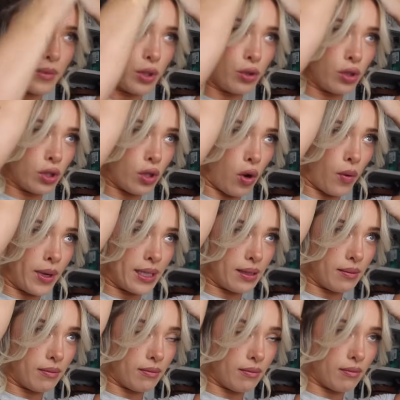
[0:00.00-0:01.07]
You just
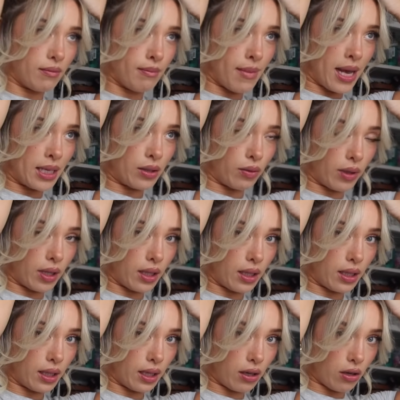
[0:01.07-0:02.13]
always mess with
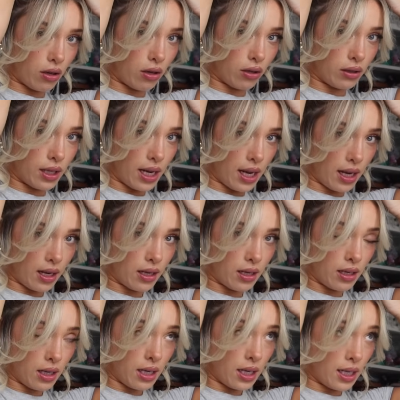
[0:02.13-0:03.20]
it like all day.
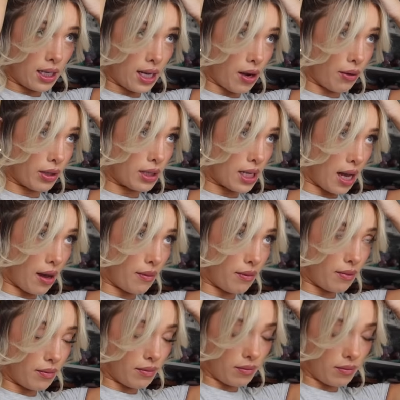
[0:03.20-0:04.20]
Yeah, what's up?